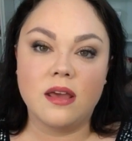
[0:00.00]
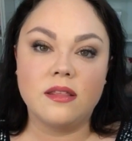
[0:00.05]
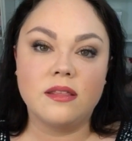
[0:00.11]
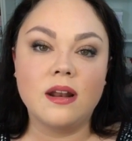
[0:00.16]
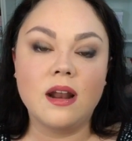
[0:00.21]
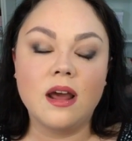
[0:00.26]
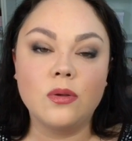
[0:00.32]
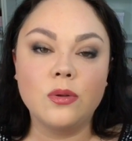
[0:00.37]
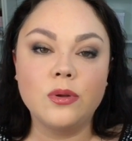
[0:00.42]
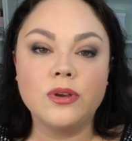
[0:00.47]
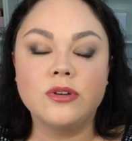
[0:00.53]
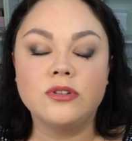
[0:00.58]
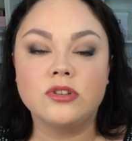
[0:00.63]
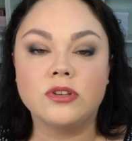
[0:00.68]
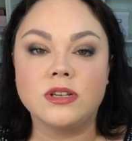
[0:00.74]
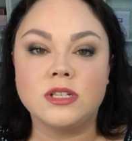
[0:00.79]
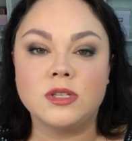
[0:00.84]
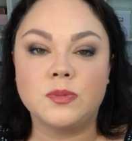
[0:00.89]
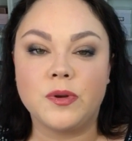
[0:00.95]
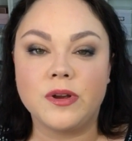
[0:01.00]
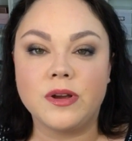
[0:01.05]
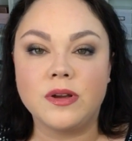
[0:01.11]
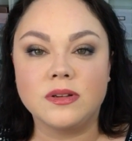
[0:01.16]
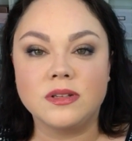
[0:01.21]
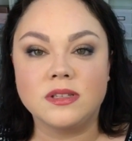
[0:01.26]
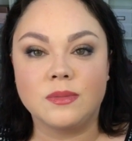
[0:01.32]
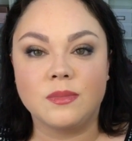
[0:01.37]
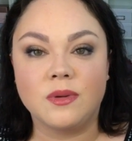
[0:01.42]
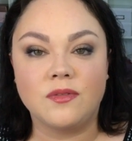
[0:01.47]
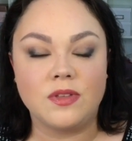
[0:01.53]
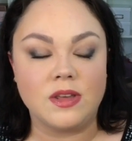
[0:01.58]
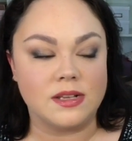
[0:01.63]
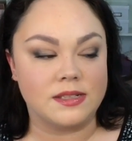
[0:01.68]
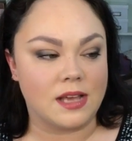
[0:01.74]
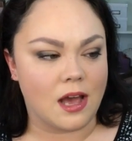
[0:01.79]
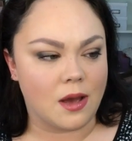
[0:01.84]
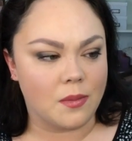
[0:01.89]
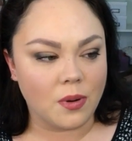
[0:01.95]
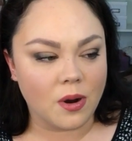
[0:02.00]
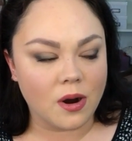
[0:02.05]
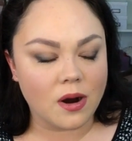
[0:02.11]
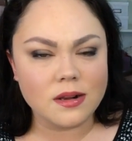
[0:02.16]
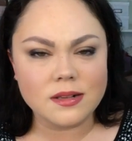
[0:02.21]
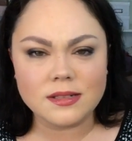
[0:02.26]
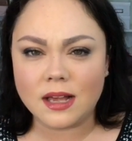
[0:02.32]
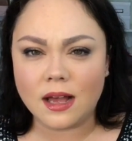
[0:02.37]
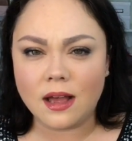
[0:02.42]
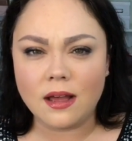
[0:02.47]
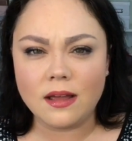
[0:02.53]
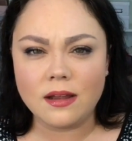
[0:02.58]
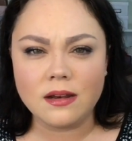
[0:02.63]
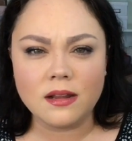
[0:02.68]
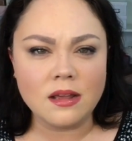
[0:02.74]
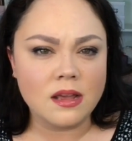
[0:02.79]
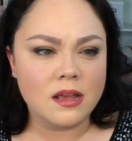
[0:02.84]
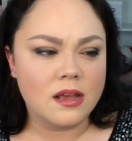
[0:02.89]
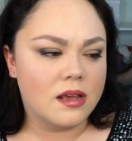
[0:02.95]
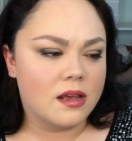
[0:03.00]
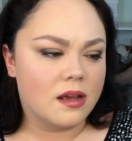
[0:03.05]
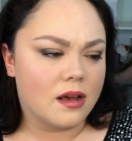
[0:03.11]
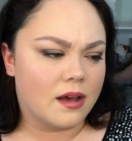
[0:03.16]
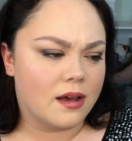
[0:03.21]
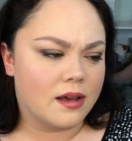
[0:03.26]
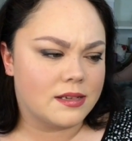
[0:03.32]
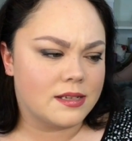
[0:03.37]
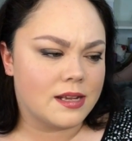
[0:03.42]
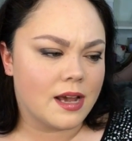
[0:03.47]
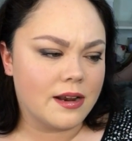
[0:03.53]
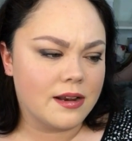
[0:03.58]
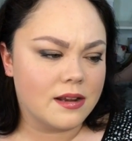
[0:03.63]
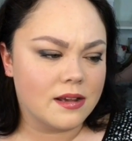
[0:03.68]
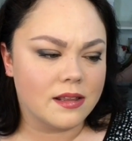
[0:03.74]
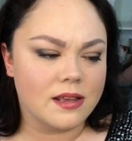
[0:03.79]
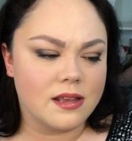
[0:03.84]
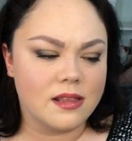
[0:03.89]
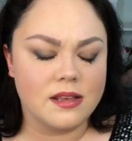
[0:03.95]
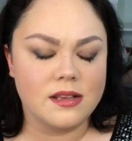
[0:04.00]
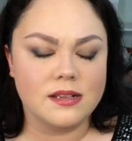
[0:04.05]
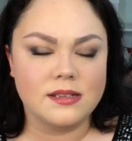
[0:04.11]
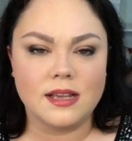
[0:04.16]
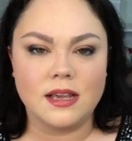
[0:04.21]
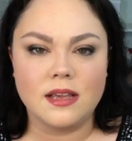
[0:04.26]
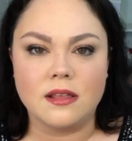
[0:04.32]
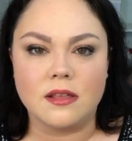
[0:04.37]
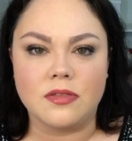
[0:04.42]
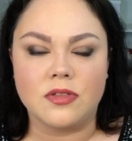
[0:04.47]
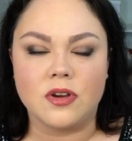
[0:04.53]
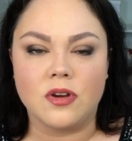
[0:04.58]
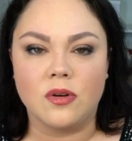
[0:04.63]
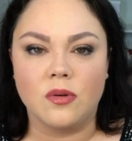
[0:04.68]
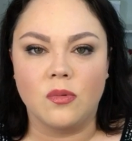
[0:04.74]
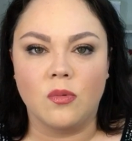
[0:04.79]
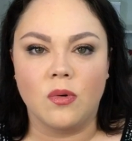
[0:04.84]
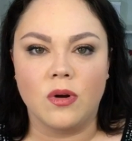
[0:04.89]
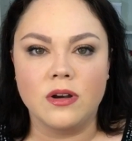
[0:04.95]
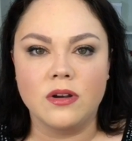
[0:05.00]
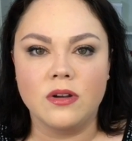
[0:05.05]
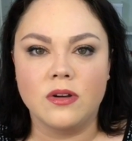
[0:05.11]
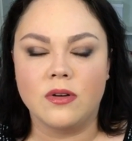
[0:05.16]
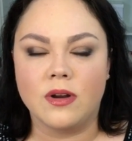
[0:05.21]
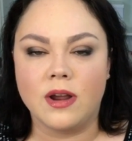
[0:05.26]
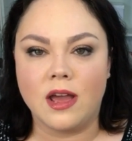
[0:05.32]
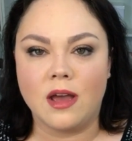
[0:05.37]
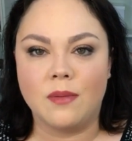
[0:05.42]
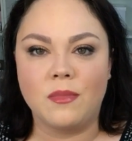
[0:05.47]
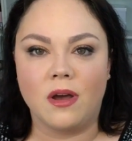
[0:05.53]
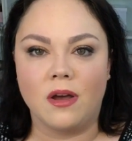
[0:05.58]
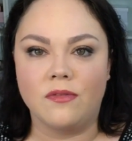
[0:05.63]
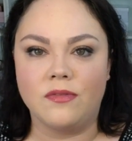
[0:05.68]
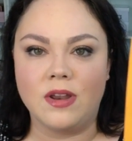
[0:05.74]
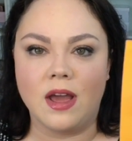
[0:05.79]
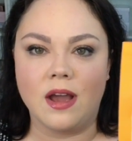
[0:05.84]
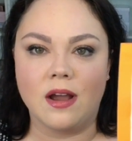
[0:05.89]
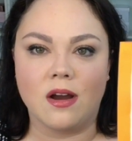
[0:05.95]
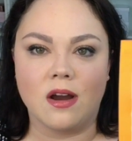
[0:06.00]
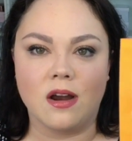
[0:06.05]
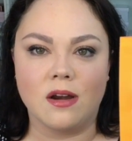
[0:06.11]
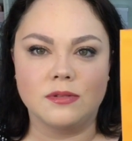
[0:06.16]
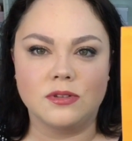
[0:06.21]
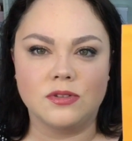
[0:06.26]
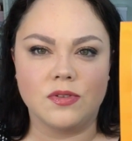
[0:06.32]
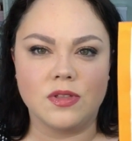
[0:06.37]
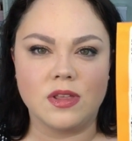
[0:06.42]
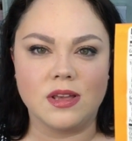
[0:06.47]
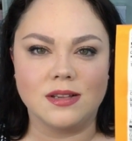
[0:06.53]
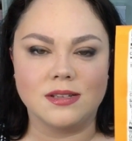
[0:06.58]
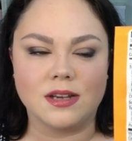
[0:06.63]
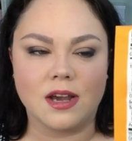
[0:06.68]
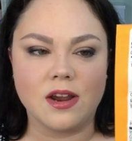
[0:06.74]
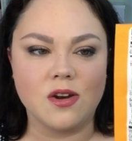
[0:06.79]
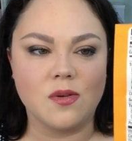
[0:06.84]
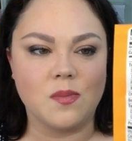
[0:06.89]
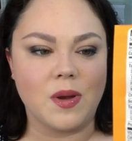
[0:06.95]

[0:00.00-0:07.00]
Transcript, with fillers: And then I'll usually sprinkle some of these hemp hearts on. Uh, technically, these say that they're one gram of net carbs for the entire